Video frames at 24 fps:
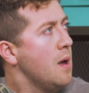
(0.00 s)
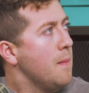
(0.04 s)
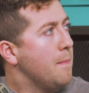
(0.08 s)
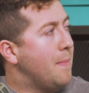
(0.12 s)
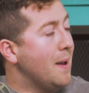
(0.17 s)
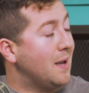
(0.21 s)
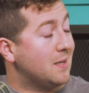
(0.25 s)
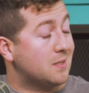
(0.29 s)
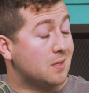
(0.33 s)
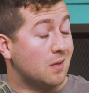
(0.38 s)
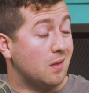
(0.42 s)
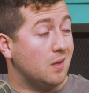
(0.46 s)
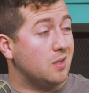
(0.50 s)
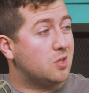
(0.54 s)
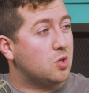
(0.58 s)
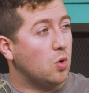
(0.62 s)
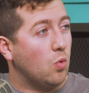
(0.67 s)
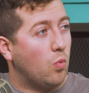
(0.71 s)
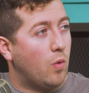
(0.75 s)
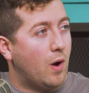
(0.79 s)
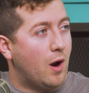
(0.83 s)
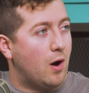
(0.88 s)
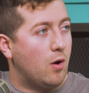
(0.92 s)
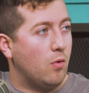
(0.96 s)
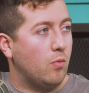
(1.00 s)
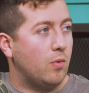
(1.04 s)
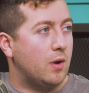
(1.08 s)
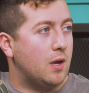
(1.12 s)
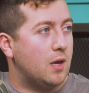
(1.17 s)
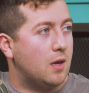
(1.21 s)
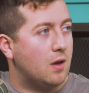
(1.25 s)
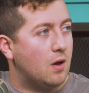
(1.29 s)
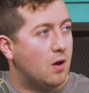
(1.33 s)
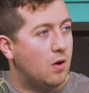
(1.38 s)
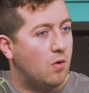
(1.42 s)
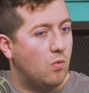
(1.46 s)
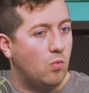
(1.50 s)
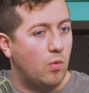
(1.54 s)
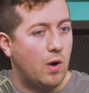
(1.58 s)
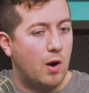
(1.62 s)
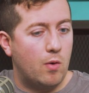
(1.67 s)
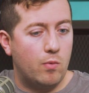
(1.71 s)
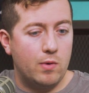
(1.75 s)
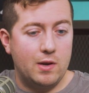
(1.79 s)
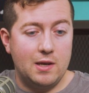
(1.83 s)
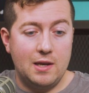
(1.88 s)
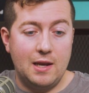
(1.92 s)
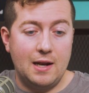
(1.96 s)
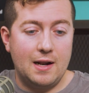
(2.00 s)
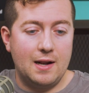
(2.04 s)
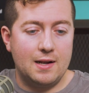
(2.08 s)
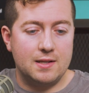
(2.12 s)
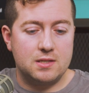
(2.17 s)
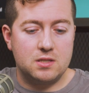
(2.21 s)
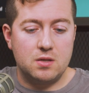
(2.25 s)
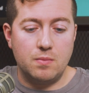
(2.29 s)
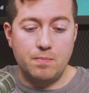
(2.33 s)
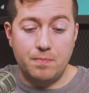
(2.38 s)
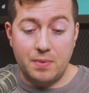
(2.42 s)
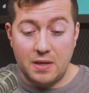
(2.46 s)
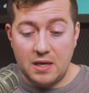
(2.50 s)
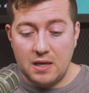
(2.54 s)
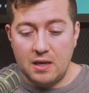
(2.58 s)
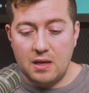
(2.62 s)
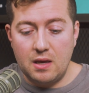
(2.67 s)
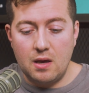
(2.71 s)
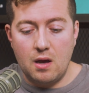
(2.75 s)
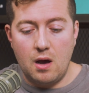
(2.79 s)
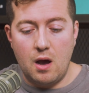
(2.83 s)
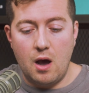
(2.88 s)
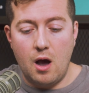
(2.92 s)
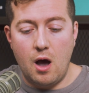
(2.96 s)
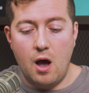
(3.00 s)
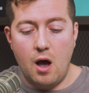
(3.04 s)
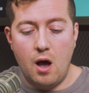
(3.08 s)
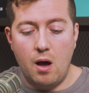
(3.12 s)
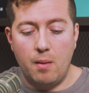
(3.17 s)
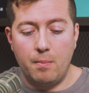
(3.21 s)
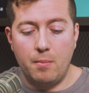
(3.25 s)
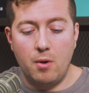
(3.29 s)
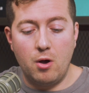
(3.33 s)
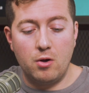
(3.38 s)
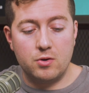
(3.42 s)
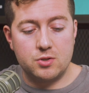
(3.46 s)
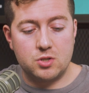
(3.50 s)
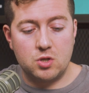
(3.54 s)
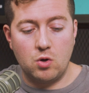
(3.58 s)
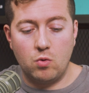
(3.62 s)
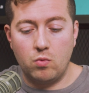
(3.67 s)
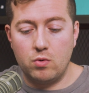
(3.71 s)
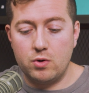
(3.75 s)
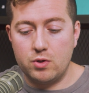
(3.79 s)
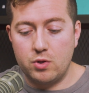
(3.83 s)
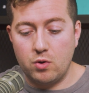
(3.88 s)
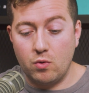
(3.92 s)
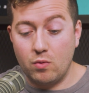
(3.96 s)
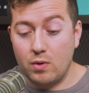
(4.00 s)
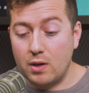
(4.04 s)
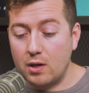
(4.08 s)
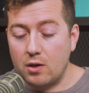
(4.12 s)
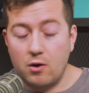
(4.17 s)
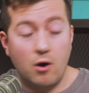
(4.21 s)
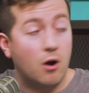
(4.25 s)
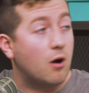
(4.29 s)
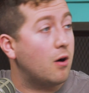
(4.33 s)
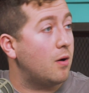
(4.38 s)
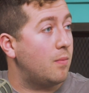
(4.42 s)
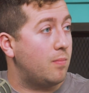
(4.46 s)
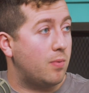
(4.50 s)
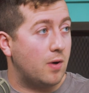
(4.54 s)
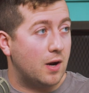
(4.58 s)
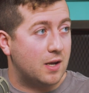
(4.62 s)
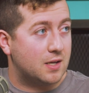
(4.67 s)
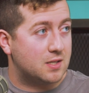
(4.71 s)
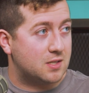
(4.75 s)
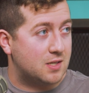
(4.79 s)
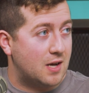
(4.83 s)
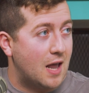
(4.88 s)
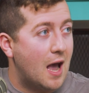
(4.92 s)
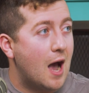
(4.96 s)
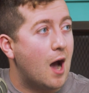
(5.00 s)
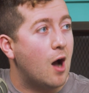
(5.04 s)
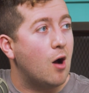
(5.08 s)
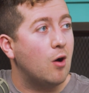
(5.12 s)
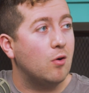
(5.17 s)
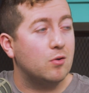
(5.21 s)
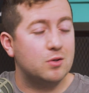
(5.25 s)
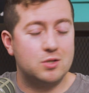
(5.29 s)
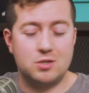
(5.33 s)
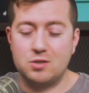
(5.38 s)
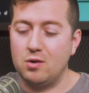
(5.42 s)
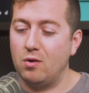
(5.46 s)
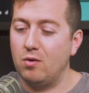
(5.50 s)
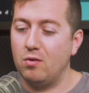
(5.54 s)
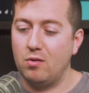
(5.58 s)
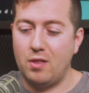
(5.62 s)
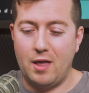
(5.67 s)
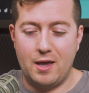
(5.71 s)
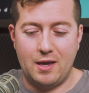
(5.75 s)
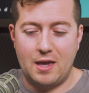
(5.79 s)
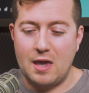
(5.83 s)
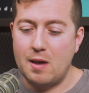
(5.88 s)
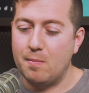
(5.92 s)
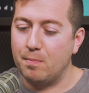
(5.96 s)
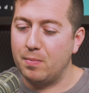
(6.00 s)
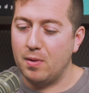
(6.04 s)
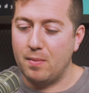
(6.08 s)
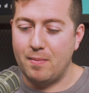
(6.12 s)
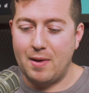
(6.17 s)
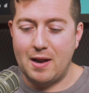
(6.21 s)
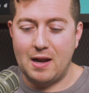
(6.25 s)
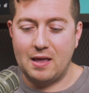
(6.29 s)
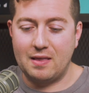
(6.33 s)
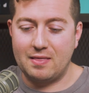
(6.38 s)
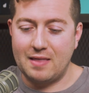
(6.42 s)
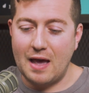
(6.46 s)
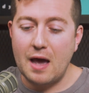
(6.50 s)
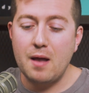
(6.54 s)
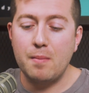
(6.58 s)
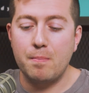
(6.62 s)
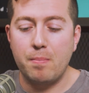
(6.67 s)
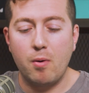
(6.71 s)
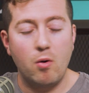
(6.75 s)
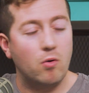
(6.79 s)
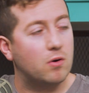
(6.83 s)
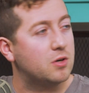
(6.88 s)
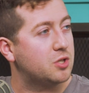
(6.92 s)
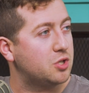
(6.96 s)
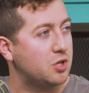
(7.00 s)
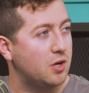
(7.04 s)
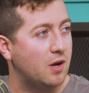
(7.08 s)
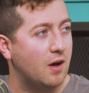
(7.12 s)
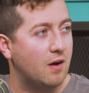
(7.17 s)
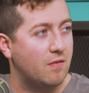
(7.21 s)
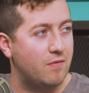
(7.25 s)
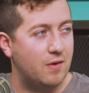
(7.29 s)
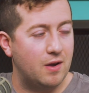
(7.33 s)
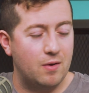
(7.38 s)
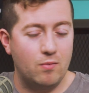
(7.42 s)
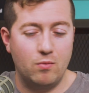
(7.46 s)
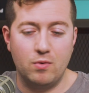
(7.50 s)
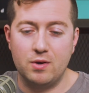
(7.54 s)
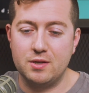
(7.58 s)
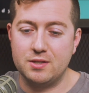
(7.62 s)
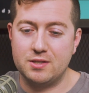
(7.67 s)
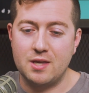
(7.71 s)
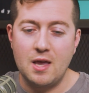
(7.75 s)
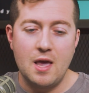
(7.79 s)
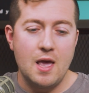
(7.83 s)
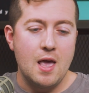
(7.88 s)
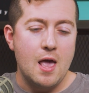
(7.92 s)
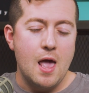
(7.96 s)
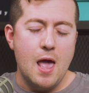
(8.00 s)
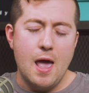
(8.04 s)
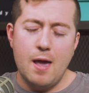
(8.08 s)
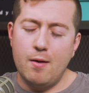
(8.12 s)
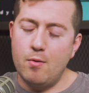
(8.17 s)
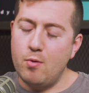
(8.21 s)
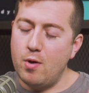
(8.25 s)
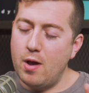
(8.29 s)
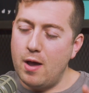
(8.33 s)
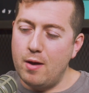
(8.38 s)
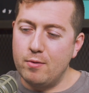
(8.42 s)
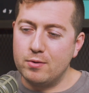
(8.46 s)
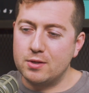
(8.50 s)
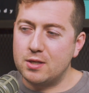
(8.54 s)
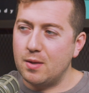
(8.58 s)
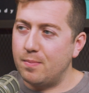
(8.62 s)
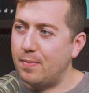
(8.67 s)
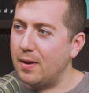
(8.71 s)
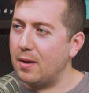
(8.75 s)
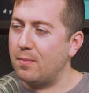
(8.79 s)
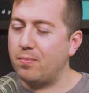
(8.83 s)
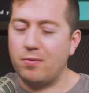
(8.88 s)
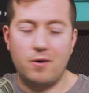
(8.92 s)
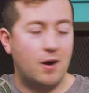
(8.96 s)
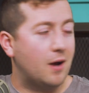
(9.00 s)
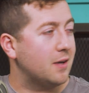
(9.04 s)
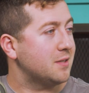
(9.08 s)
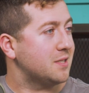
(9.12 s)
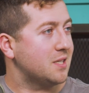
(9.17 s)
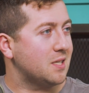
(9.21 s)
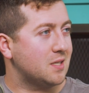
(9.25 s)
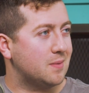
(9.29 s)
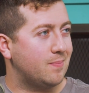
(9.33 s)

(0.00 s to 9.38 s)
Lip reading: basically to where we needed it to be. Also, we're doing card breaks now, so like implementing that portion of it was a big process.